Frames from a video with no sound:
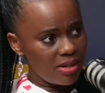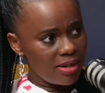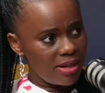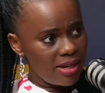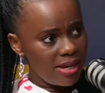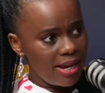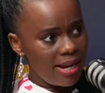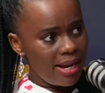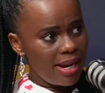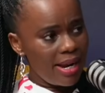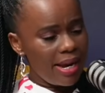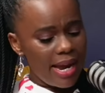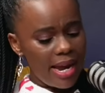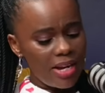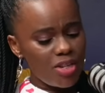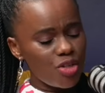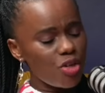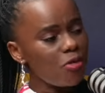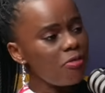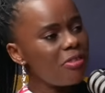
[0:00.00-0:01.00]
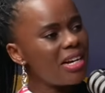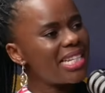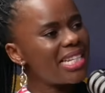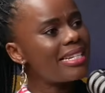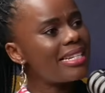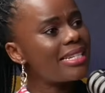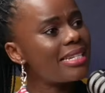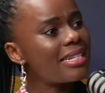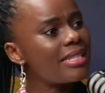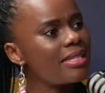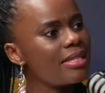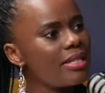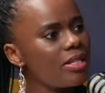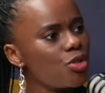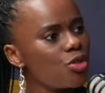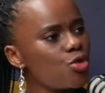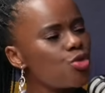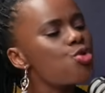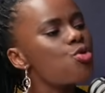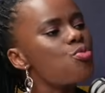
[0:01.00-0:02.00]
Yes. And your father did
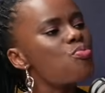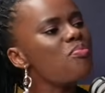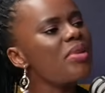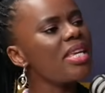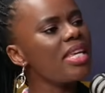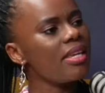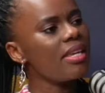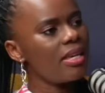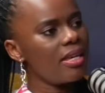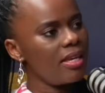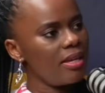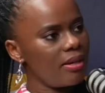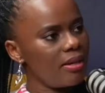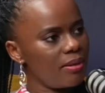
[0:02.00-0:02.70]
this to me.